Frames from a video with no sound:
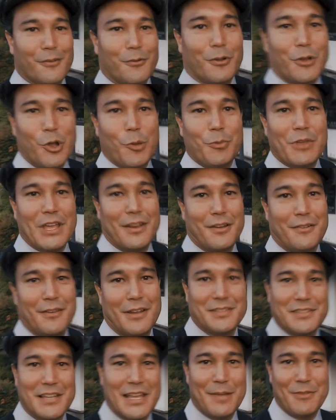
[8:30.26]
Well, I hope you had a
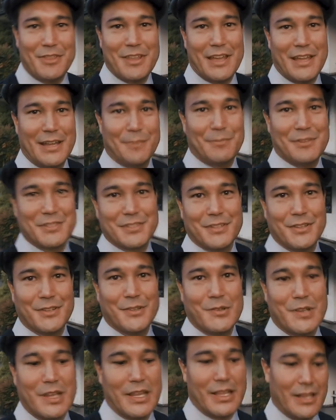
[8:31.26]
great time in that
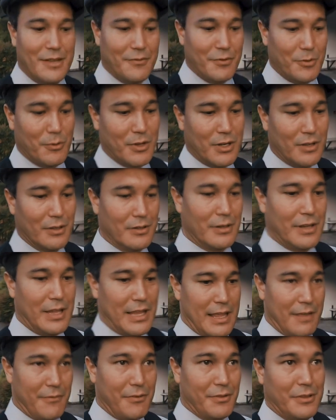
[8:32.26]
episode, and if you want to learn
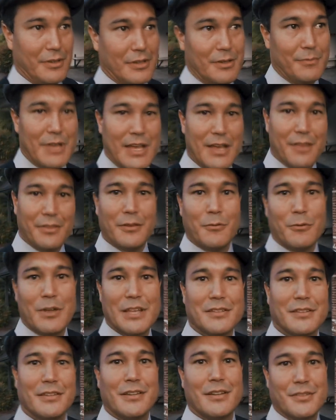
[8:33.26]
everything about the
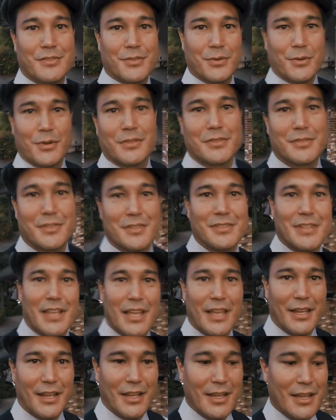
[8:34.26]
West Linn Historical
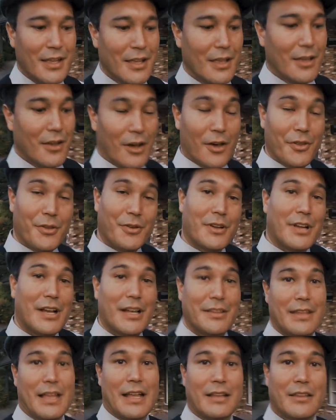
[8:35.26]
Society, all their
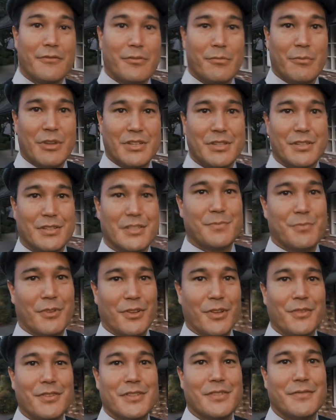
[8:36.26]
contact information is
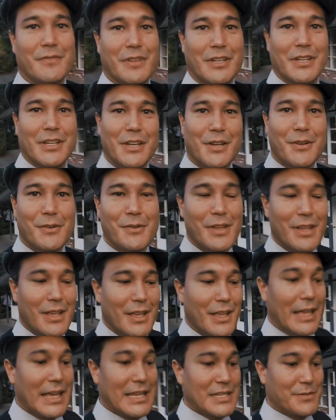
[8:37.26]
below this video,
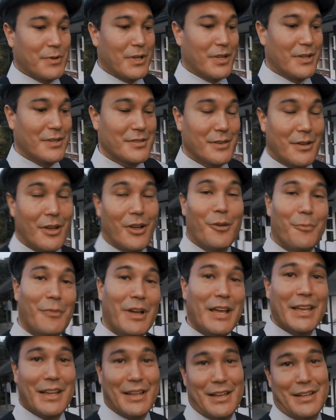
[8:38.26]
as well as all
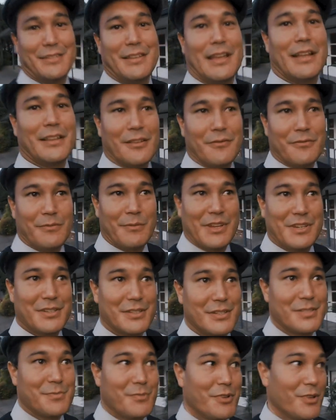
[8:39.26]
my contact
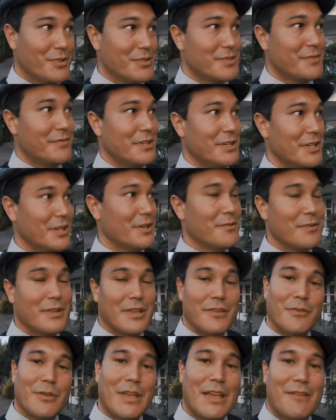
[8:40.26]
information is below this video
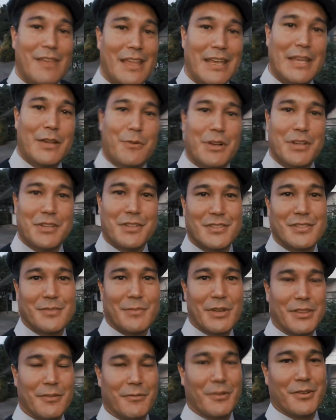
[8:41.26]
if you have any questions
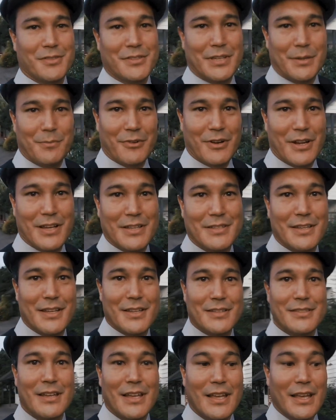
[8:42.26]
about the real estate
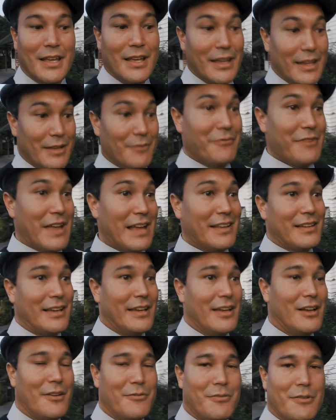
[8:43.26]
process. In fact,
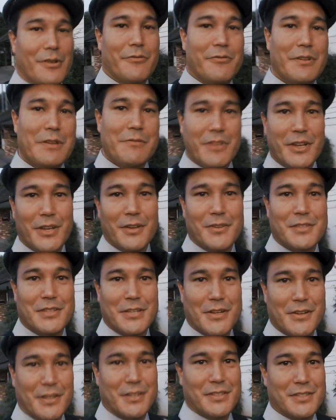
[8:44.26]
I offer a free video
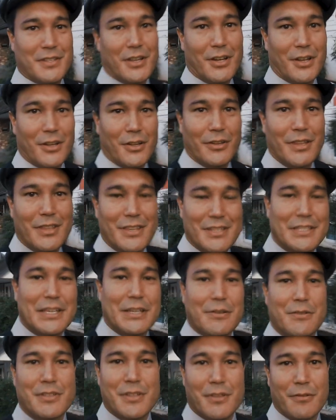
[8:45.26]
series called The
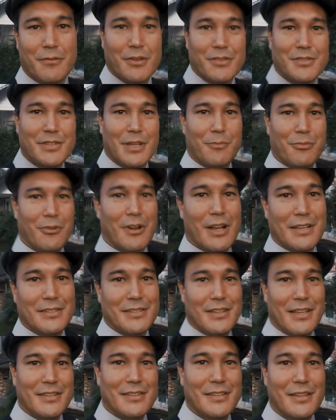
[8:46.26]
Secrets of the Real Estate
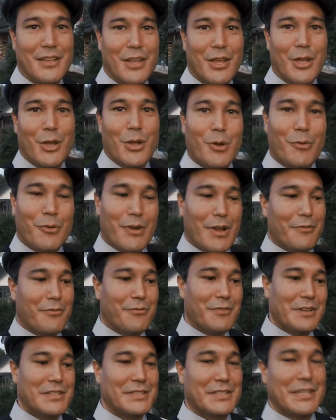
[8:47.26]
Process over at
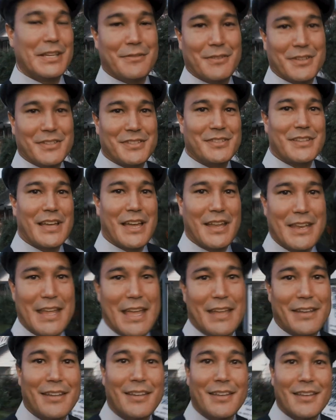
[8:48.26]
free secrets dot
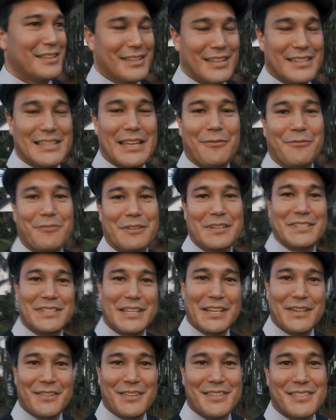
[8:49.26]
net. That's at free
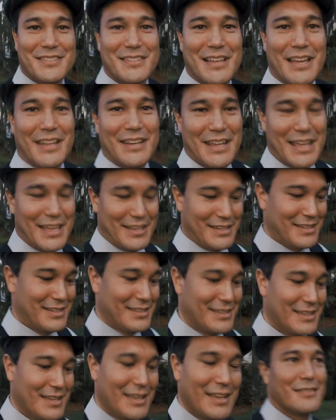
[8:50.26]
secrets dot net.
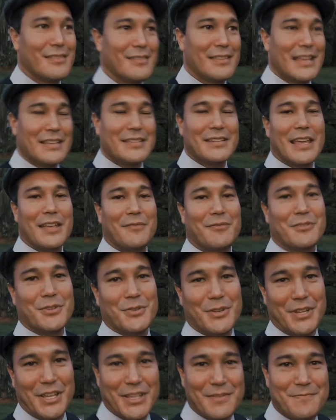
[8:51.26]
Thanks again for
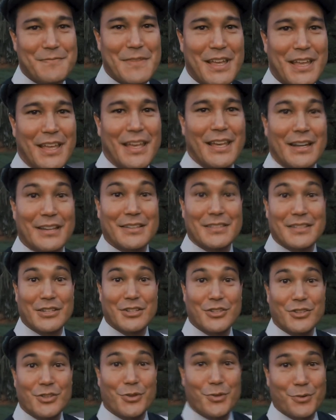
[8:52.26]
tuning in, and I'll see
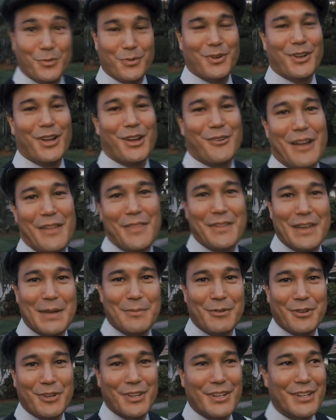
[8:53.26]
you around the
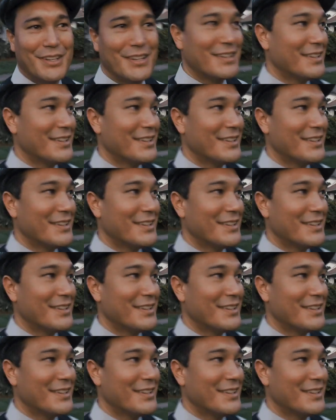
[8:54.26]
neighborhood.